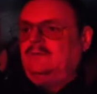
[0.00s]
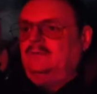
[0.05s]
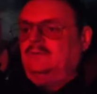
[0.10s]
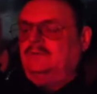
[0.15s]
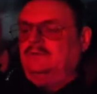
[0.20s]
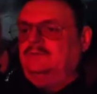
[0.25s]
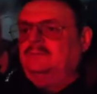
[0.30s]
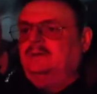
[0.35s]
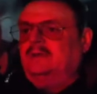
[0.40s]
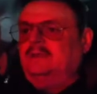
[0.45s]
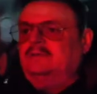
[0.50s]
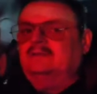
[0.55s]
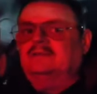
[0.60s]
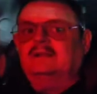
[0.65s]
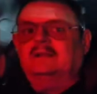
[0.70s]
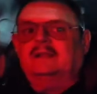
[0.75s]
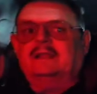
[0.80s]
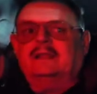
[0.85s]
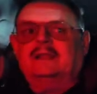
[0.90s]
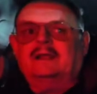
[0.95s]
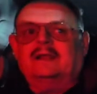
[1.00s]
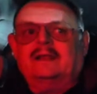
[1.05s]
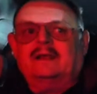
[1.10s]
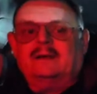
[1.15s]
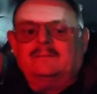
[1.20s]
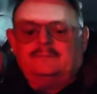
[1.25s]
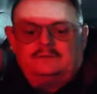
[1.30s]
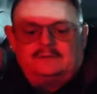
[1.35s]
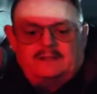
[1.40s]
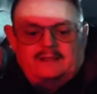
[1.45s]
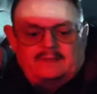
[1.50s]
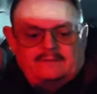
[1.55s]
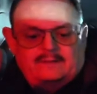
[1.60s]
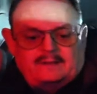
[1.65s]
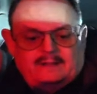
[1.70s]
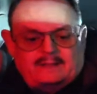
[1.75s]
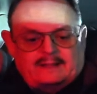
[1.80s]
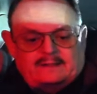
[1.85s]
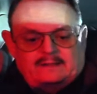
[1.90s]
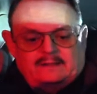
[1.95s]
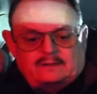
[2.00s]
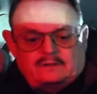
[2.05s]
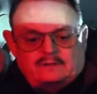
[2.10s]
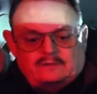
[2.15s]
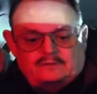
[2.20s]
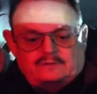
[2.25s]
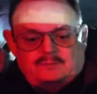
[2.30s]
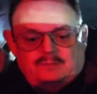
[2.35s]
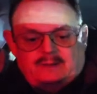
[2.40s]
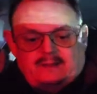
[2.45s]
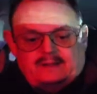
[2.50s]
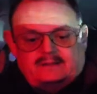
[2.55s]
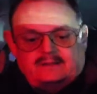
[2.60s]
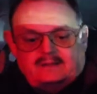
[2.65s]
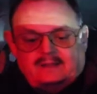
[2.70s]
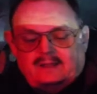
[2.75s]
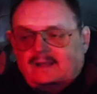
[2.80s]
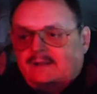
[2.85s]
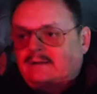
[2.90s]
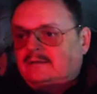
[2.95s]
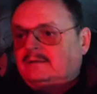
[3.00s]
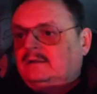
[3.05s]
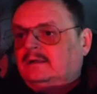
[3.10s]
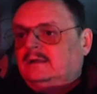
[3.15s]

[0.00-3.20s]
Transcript: was basically getting upset that I hadn't gone to bed yet,